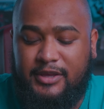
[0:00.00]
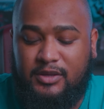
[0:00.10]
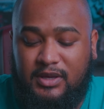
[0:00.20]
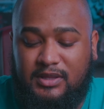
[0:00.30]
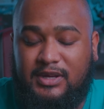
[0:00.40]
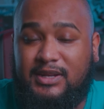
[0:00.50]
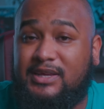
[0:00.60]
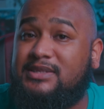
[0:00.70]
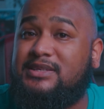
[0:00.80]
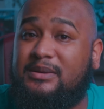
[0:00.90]
You get the
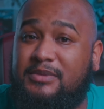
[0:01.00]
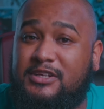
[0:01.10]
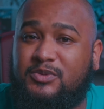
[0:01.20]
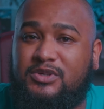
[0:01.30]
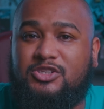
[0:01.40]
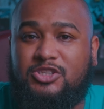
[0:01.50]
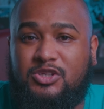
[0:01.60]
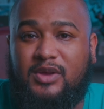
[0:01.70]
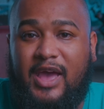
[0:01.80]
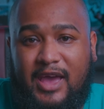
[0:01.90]
cleanest image when you
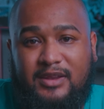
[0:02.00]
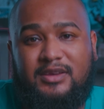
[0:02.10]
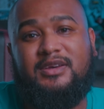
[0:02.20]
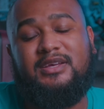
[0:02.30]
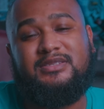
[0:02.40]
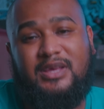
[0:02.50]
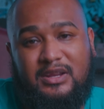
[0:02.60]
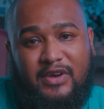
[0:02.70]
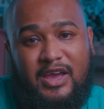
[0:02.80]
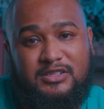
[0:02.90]
shoot at its
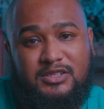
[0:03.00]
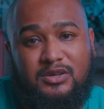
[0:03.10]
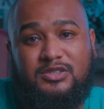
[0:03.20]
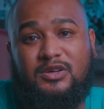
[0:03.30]
native ISO.